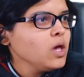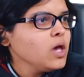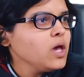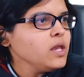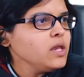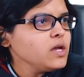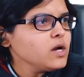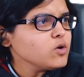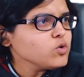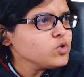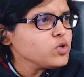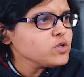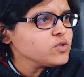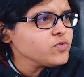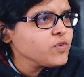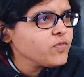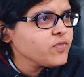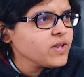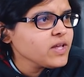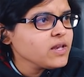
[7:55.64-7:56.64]
In year
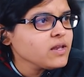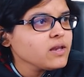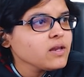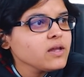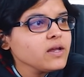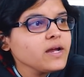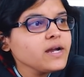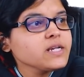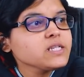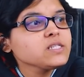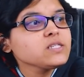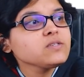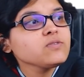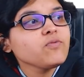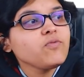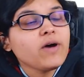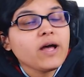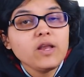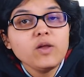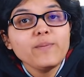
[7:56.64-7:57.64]
2015, its
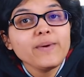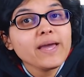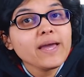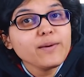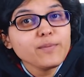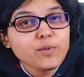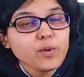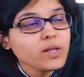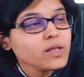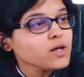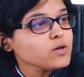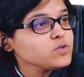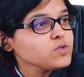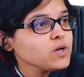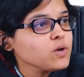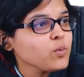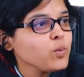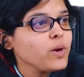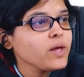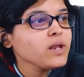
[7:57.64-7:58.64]
value became
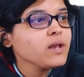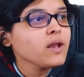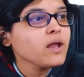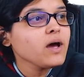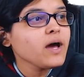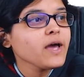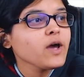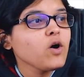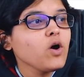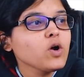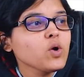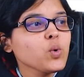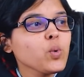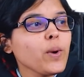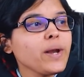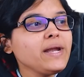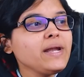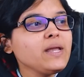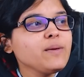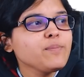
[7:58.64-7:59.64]
12,000, wherein I got
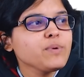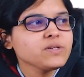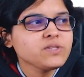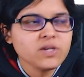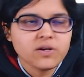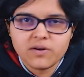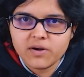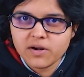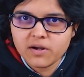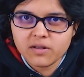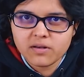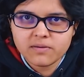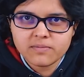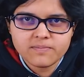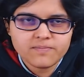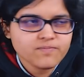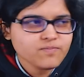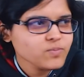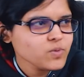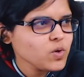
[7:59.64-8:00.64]
20% return.
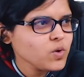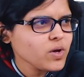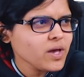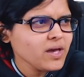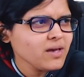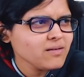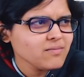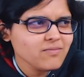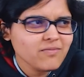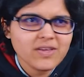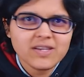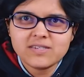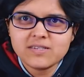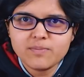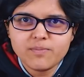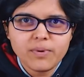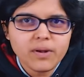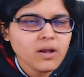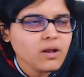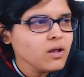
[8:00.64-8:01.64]
Okay. Very
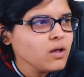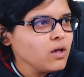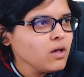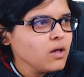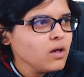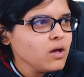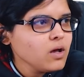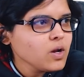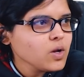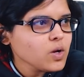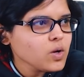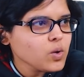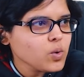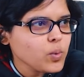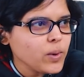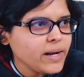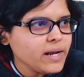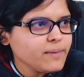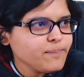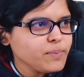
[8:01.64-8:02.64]
simple.
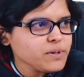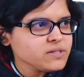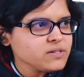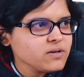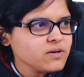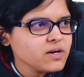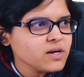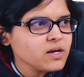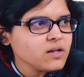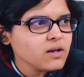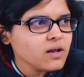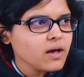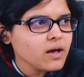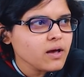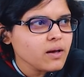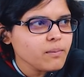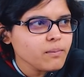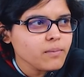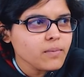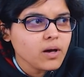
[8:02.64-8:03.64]
20% return.
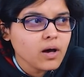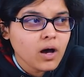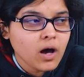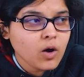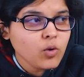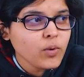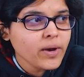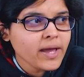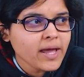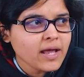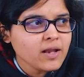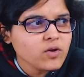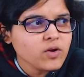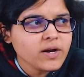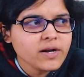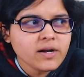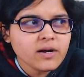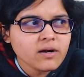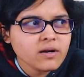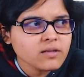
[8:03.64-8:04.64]
How I
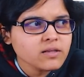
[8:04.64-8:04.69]
calculated